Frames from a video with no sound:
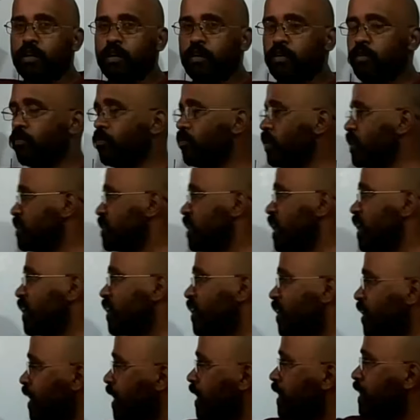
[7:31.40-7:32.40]
which are
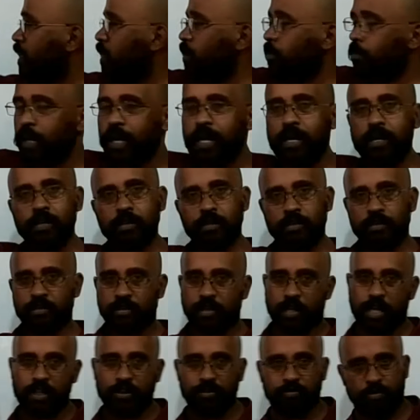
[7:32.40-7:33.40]
created by
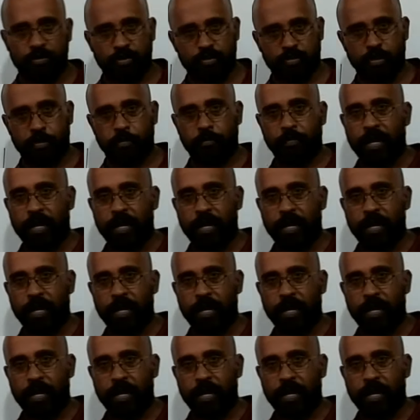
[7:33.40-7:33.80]
transversal,